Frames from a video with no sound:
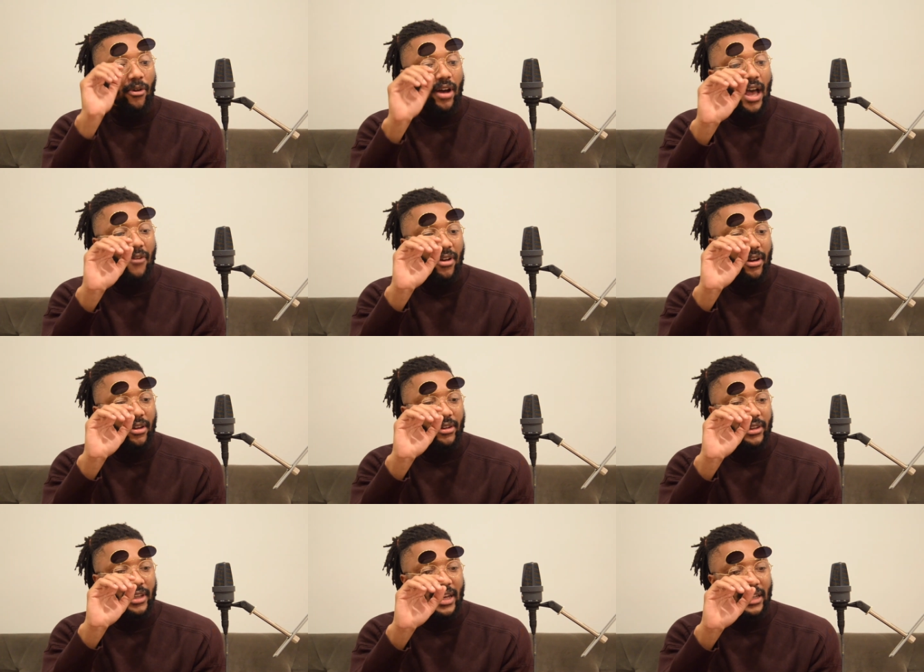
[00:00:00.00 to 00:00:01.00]
I will have a
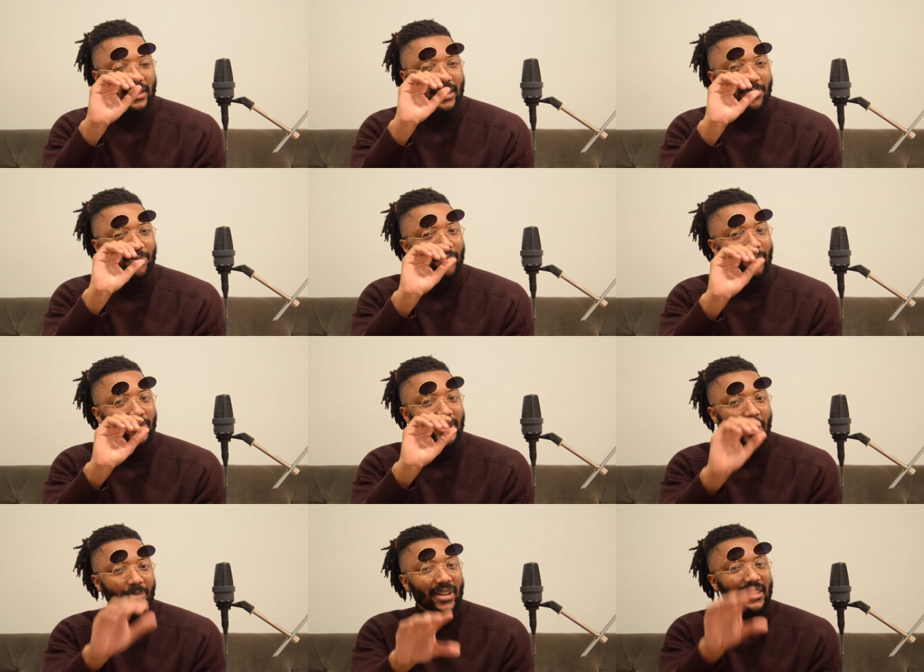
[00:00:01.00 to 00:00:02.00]
link to
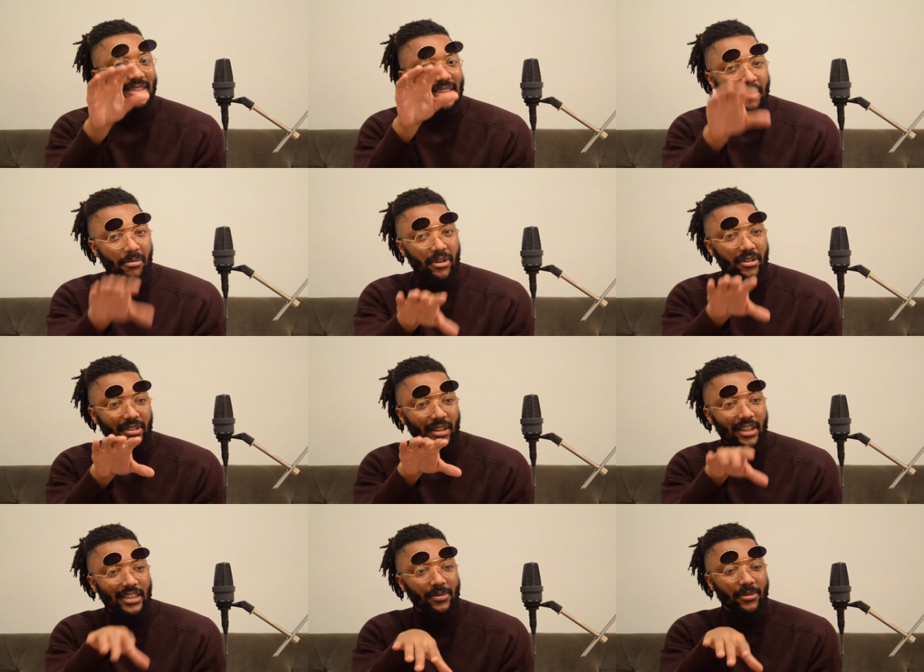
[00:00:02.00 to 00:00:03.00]
something similar to
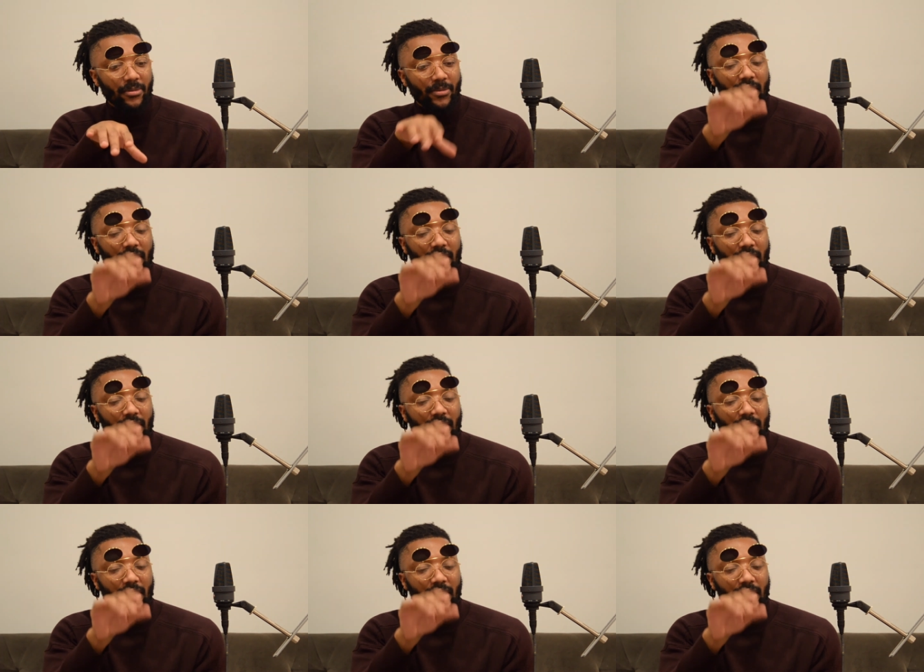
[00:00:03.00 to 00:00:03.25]
this